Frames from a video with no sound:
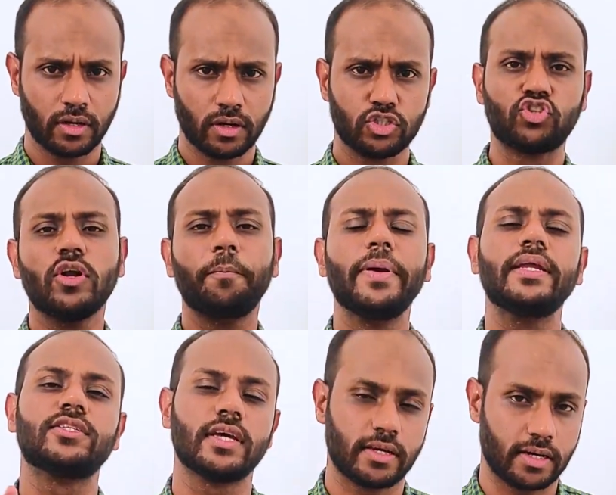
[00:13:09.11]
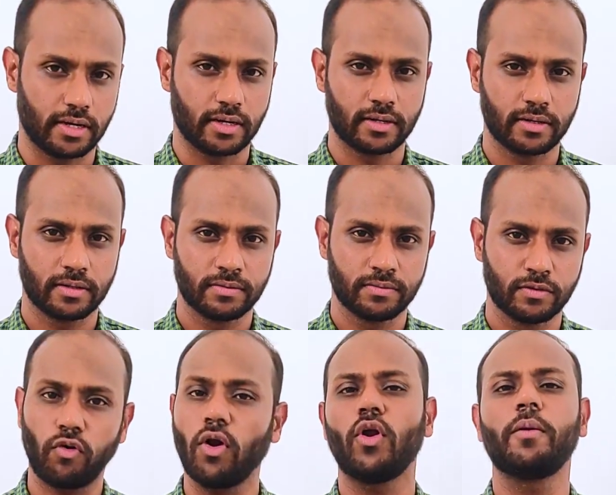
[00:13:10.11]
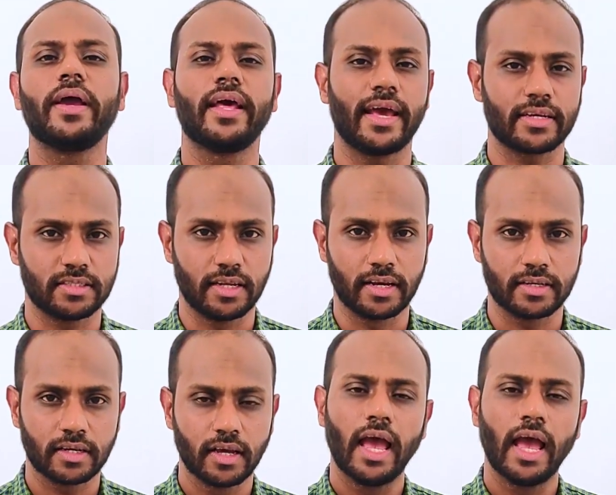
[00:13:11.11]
should be taken, followed by an accident.